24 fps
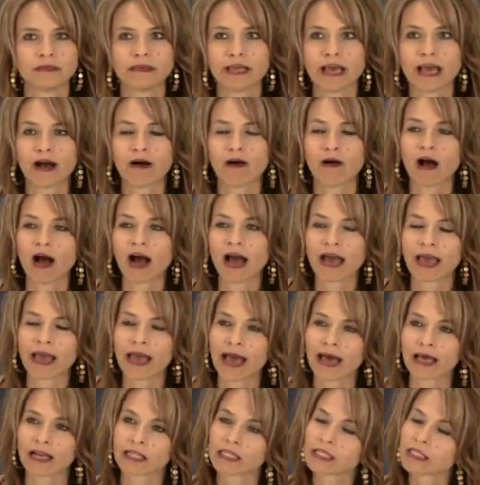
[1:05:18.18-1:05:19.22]
Now, I
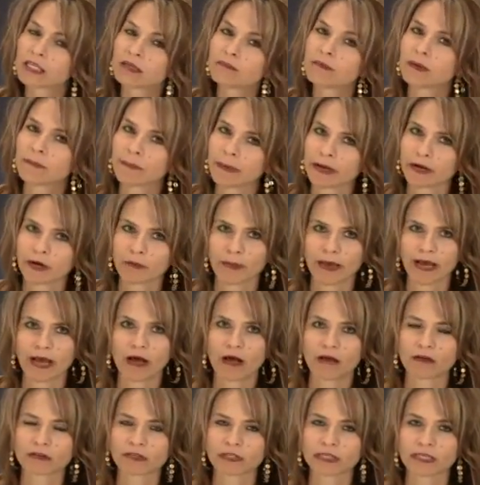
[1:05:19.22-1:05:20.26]
had a little bit better
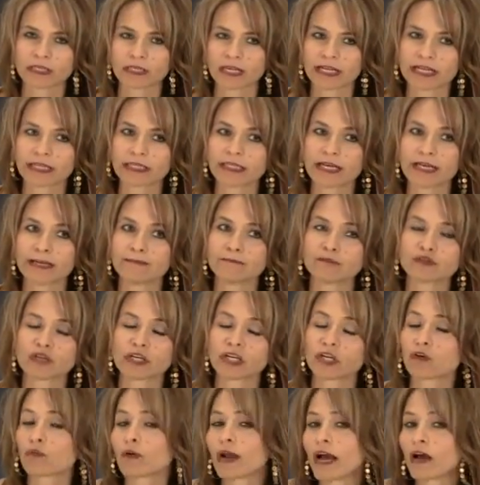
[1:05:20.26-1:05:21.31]
boundaries. I didn't let him
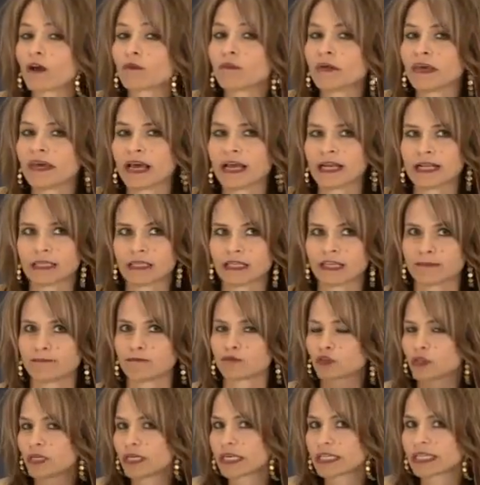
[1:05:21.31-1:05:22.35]
drink around me, I didn't let him
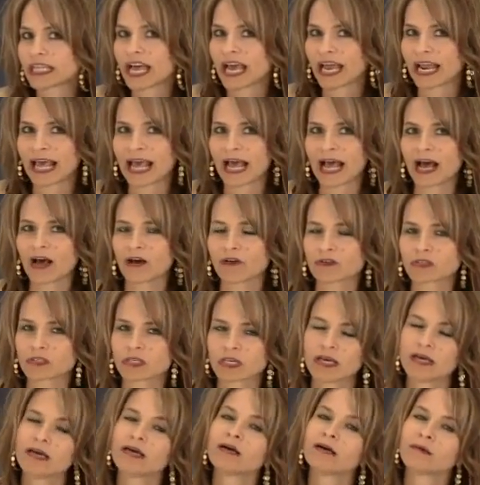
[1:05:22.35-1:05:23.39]
drink in that house,
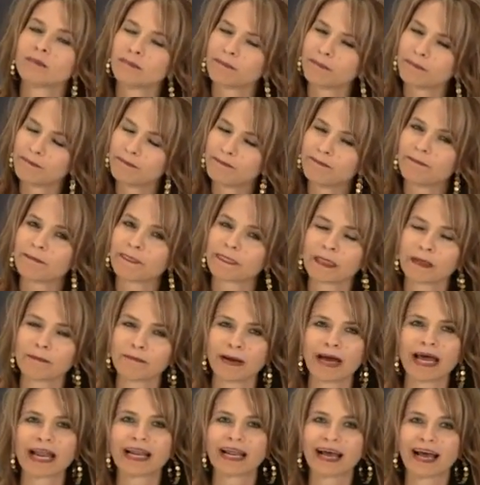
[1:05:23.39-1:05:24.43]

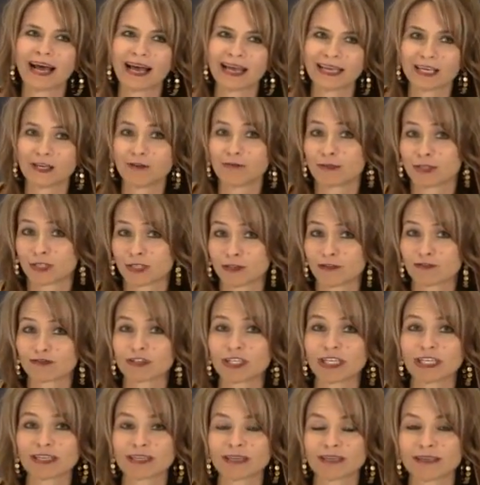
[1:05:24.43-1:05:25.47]
but he was still
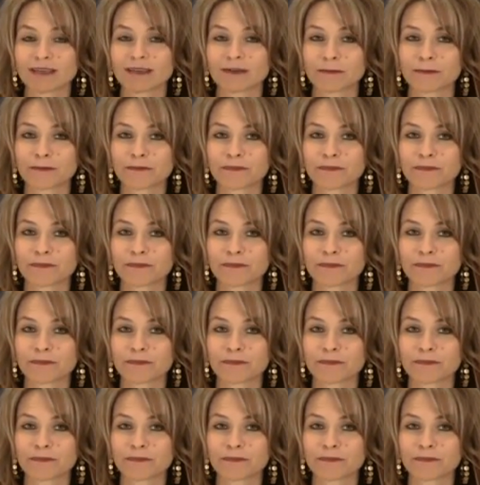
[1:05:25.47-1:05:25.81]
drinking.